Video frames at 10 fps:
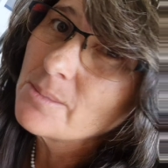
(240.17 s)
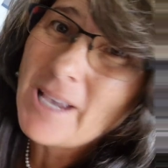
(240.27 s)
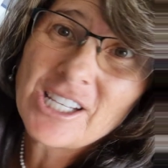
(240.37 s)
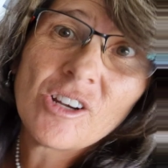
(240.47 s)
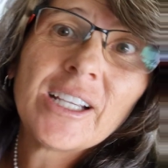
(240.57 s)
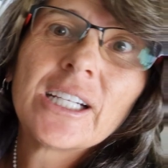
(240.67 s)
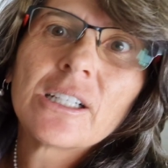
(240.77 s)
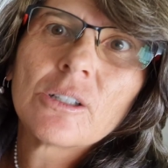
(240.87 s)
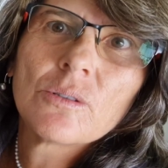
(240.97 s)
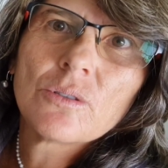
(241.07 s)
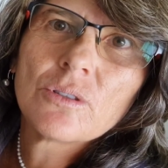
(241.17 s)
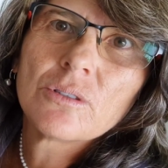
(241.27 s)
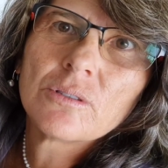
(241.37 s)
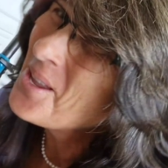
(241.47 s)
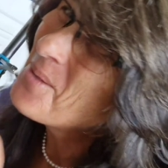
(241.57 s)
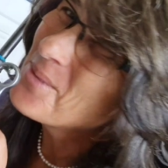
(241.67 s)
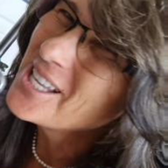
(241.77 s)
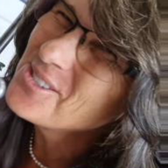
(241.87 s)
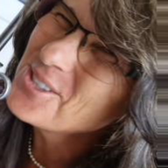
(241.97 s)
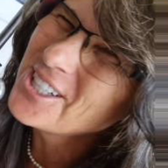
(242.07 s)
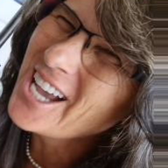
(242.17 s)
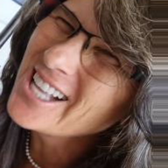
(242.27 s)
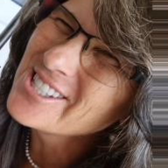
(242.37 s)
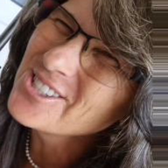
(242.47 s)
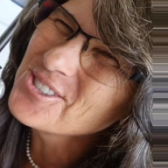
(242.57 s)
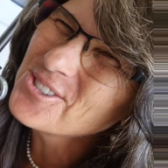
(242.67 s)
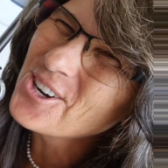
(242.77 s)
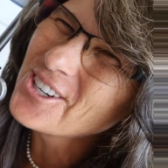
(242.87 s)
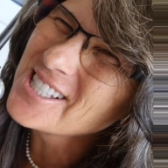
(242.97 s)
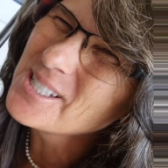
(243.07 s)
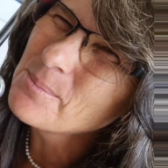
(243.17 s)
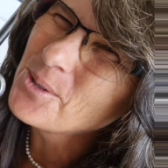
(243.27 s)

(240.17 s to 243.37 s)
especially girls, because we're not so strong as the